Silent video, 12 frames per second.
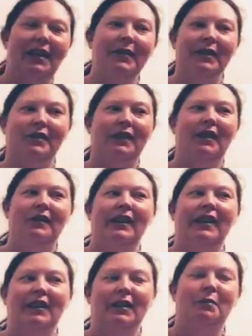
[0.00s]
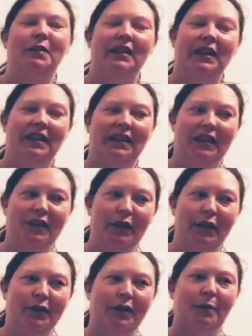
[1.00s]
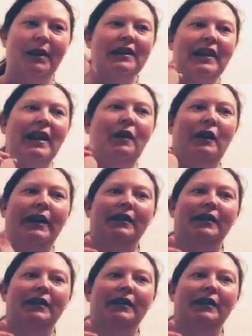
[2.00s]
always trial and error with anything you do. So right now I